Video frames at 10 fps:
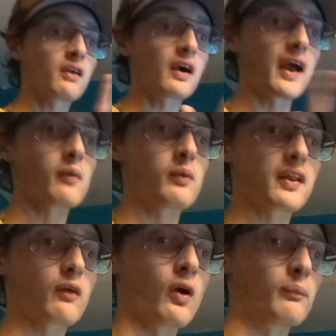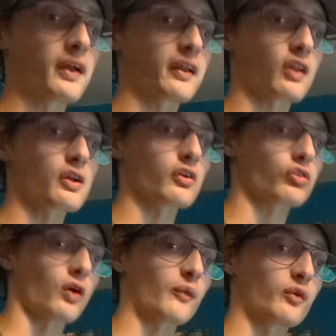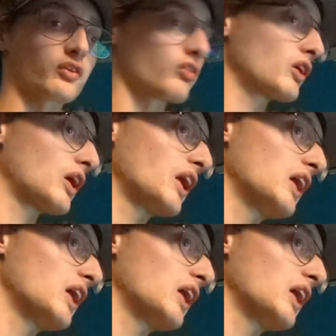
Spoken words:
the rain, but they won't play in thunderstorm, which is a good